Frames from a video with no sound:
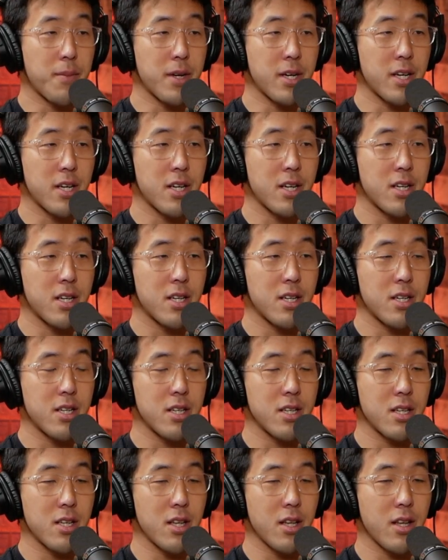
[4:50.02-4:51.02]
a
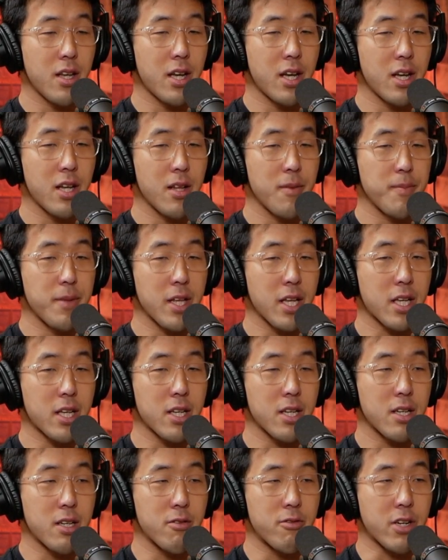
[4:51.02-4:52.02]
oh, yeah, I'm like
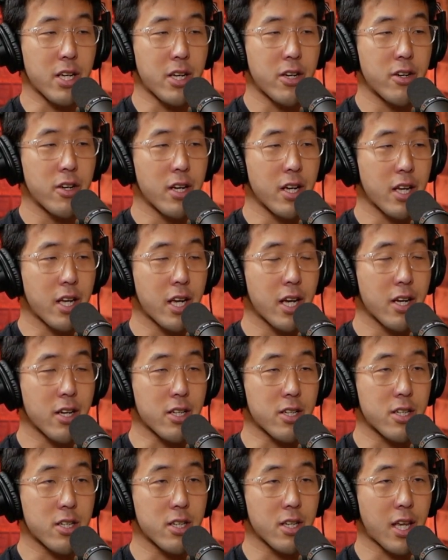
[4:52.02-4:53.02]
a recurring
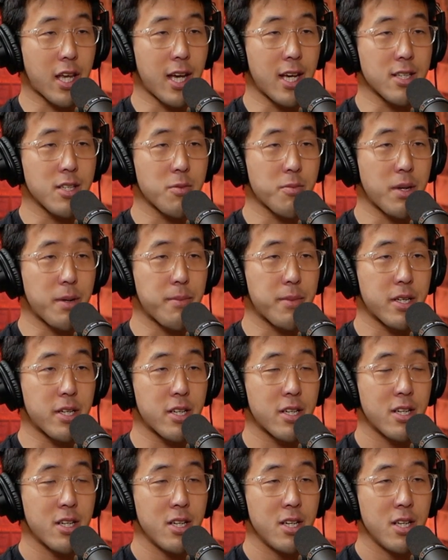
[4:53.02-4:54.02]
character, cast yeah.
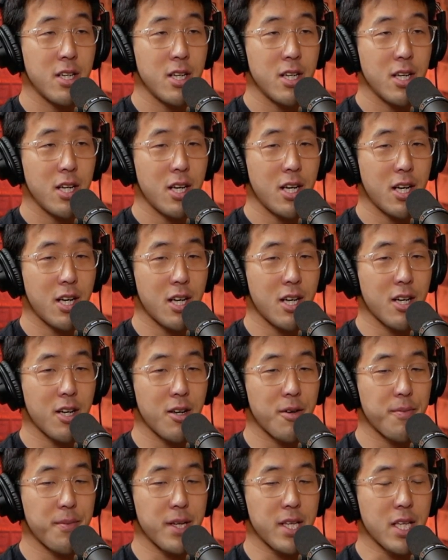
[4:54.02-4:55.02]
member.
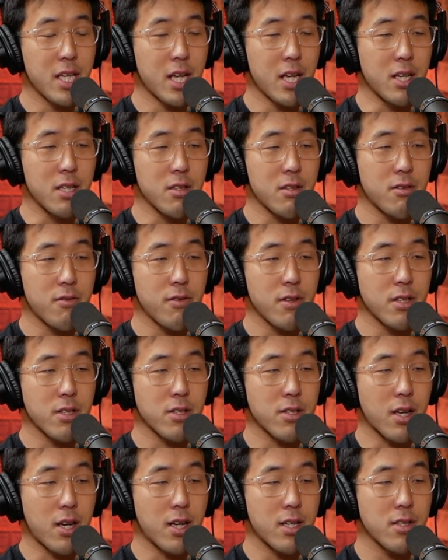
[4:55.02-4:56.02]
Um, but yeah, it
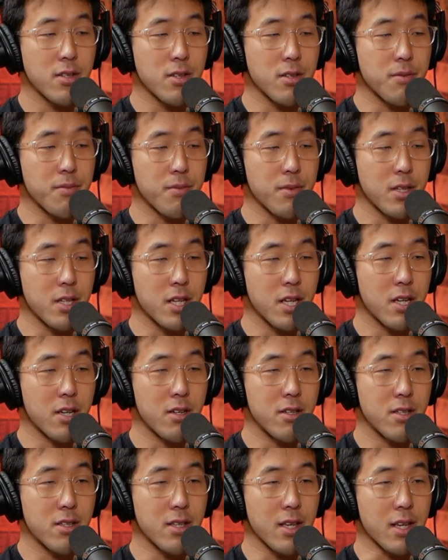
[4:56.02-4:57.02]
feels awesome. You know,
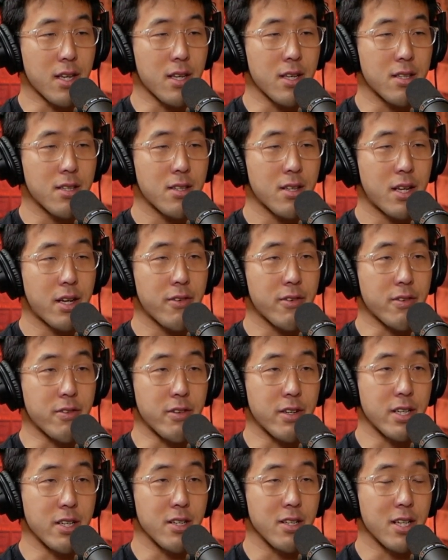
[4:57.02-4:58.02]
it's like it's not even
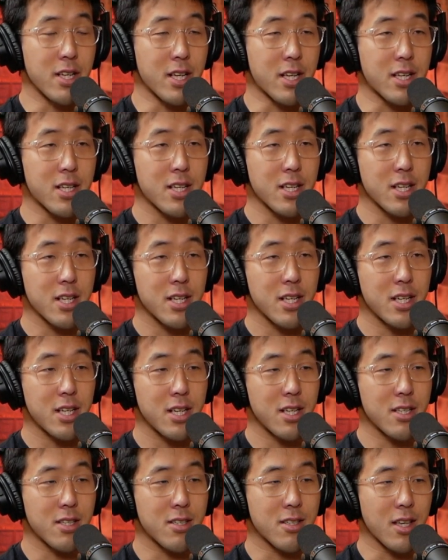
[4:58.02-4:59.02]
real. Like
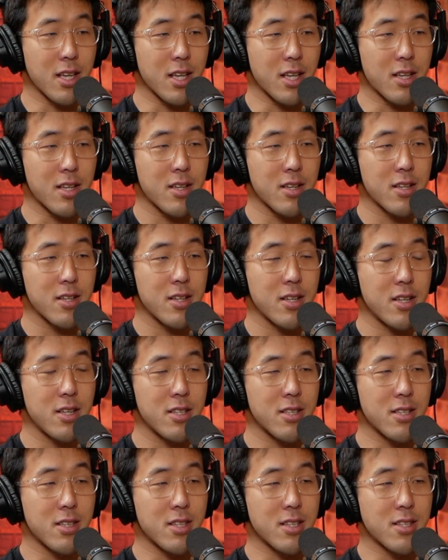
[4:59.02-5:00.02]
it's like,
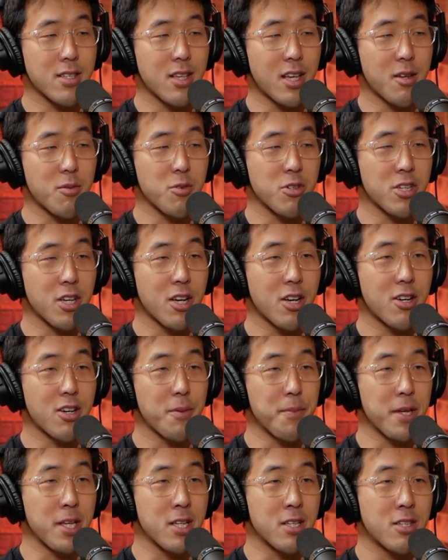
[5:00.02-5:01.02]
is it the same show?
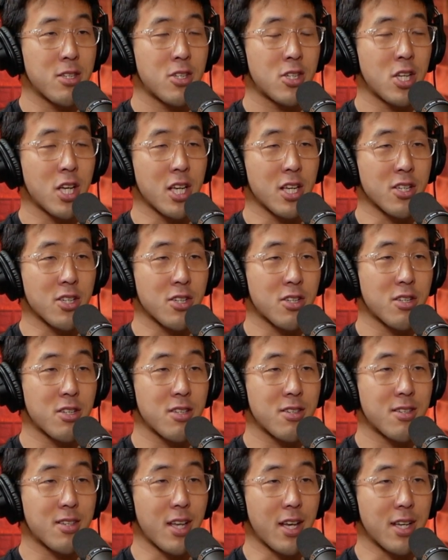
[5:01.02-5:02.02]
I mean, it's changed
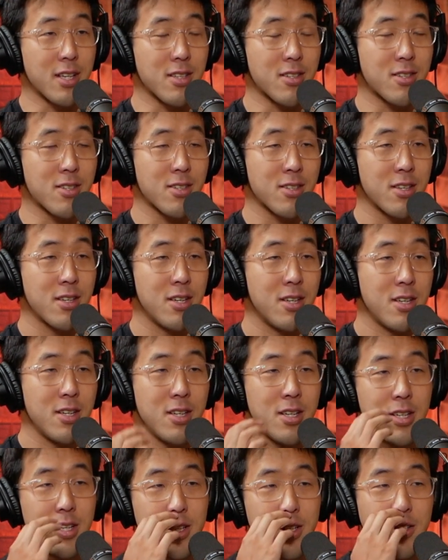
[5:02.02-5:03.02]
states, mm -hmm.
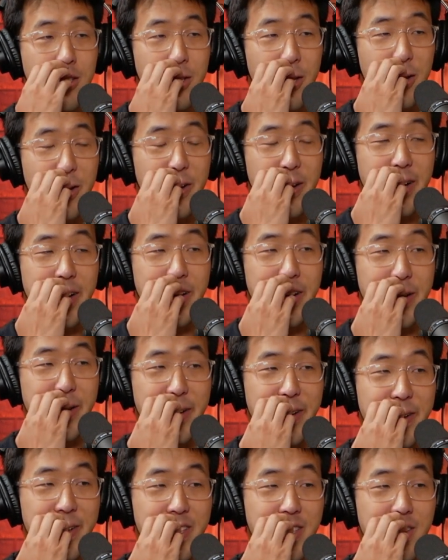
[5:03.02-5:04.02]
so I don't
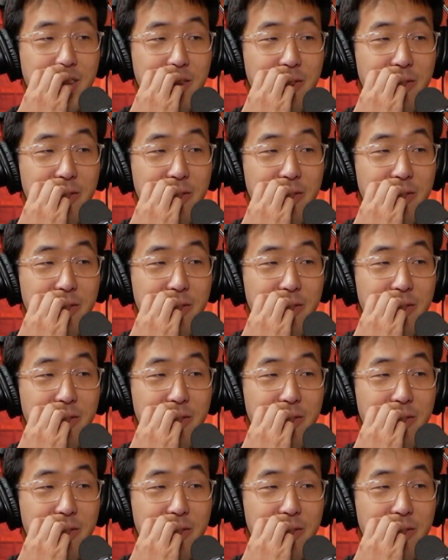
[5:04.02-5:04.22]
know. It just